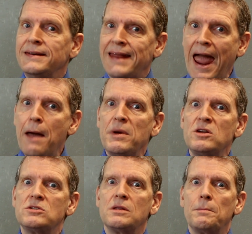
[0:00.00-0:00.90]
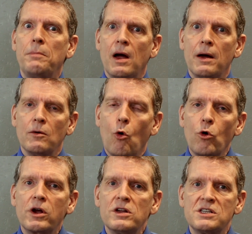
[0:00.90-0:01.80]
damage the
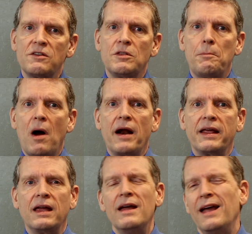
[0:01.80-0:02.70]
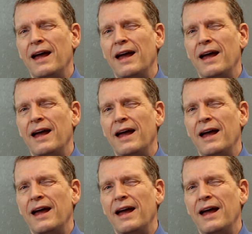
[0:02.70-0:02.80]
organs of the body